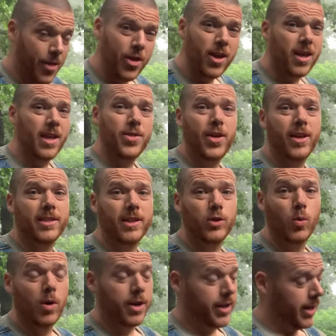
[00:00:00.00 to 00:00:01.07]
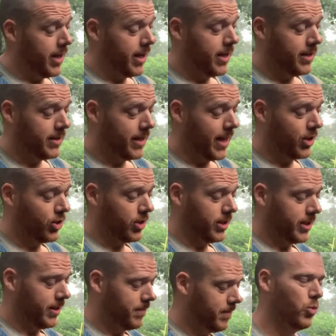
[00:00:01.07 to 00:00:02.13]
I think he thinks he's one of the kids,
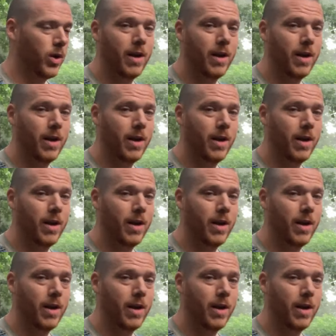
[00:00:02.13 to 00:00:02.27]
actually.